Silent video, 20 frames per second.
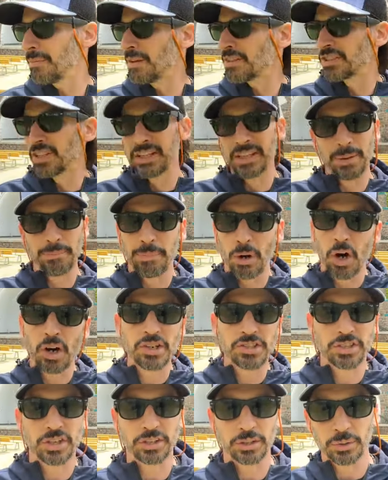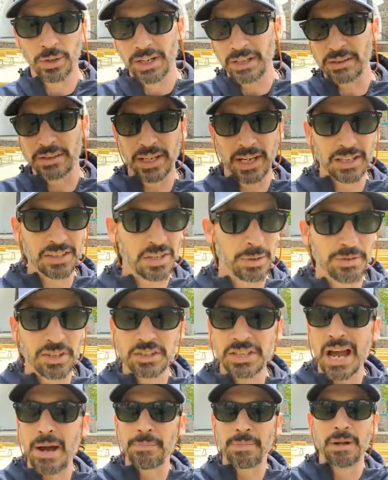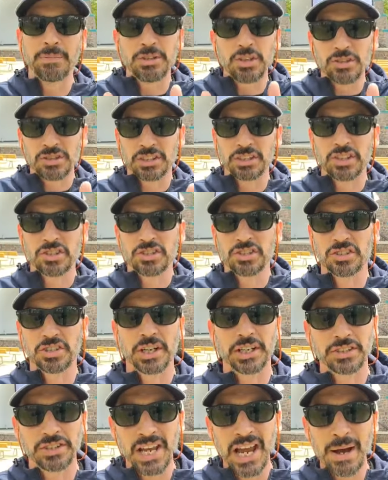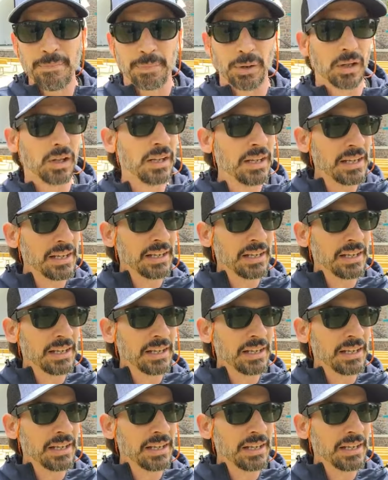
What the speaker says: I'm not saying that bars are the great things. I'm using this as an example,